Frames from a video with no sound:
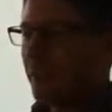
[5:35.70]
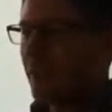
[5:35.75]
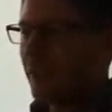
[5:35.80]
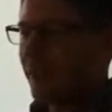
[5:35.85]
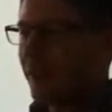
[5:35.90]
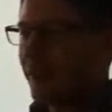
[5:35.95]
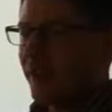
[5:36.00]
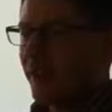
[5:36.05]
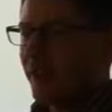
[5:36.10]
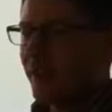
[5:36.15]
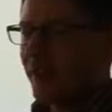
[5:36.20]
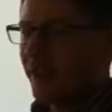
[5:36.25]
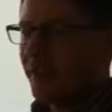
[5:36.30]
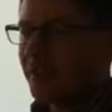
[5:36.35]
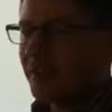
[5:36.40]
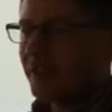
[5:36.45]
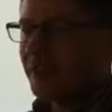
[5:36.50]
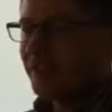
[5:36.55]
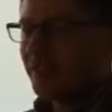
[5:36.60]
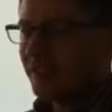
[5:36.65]

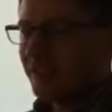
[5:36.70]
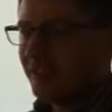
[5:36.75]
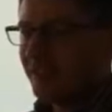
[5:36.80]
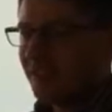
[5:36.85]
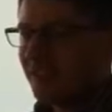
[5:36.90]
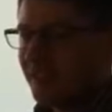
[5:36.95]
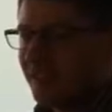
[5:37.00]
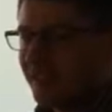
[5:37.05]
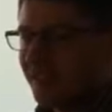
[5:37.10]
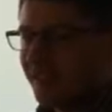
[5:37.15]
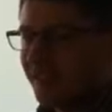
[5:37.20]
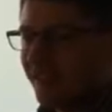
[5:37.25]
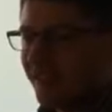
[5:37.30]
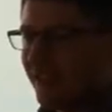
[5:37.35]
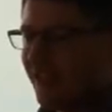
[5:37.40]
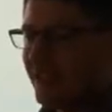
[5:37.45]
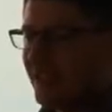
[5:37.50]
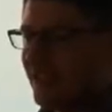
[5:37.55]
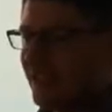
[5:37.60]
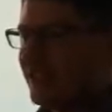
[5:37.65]
are the
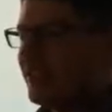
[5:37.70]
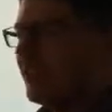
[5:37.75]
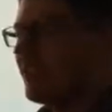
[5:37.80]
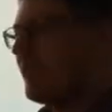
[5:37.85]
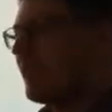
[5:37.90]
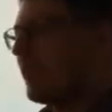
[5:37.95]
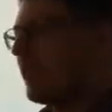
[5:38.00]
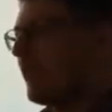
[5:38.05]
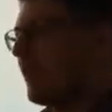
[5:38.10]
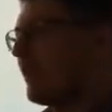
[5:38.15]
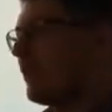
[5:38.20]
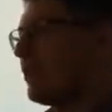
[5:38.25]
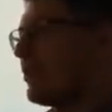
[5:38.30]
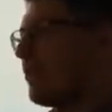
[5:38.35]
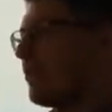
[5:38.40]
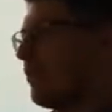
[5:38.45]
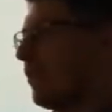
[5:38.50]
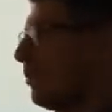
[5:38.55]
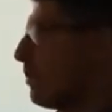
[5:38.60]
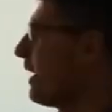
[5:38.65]
various cases for
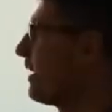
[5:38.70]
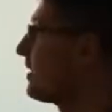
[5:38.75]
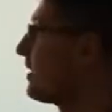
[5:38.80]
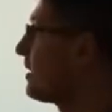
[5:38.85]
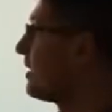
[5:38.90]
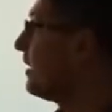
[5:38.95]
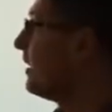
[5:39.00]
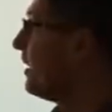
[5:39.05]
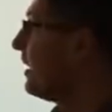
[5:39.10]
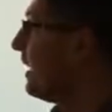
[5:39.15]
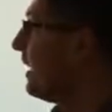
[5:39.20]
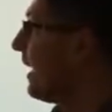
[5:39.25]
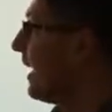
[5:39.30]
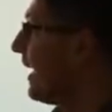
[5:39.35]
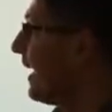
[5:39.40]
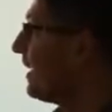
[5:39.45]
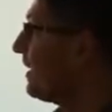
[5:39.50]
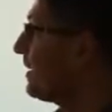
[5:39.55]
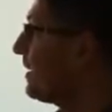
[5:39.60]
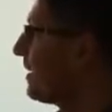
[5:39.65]
language fallbacks
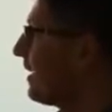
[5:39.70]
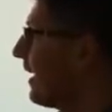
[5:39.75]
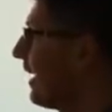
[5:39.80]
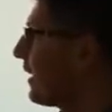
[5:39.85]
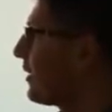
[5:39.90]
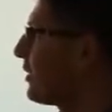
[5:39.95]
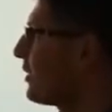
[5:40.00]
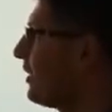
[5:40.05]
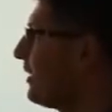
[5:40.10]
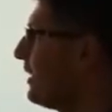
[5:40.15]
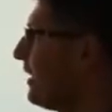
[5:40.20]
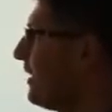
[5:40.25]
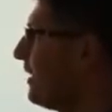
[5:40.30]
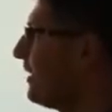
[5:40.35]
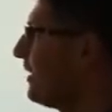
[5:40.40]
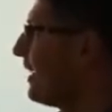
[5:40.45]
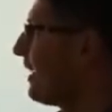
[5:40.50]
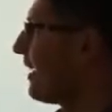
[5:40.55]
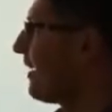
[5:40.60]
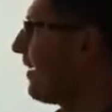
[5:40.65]
and actually
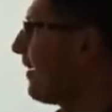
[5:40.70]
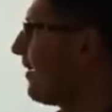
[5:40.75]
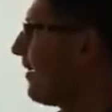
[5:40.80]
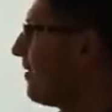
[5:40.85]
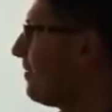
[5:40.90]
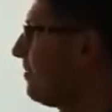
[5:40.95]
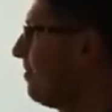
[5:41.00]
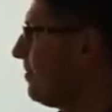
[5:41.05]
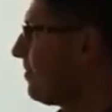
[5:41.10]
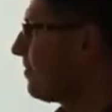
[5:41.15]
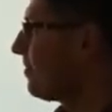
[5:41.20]
their